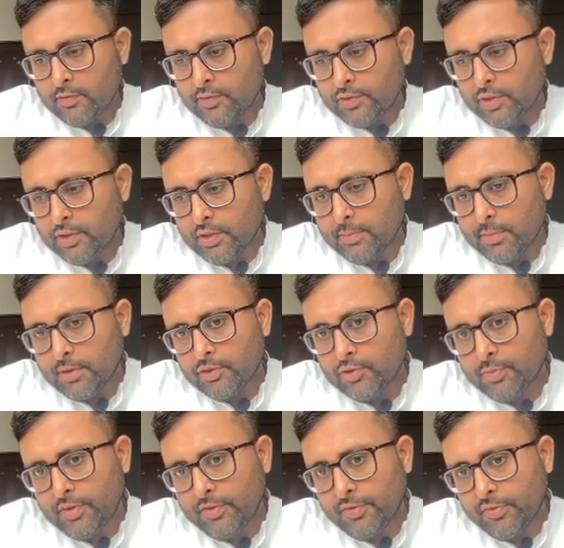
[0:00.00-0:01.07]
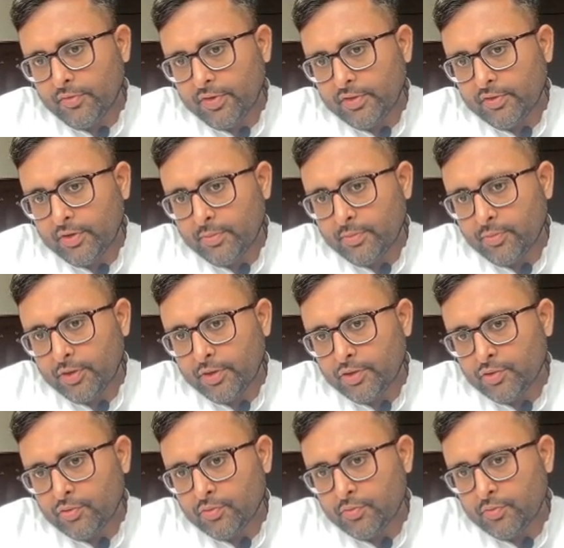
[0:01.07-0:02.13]
which will come out to be
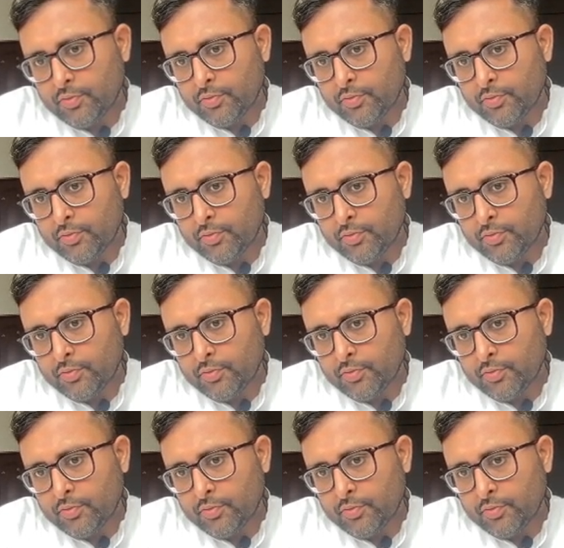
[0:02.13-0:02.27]
53.2.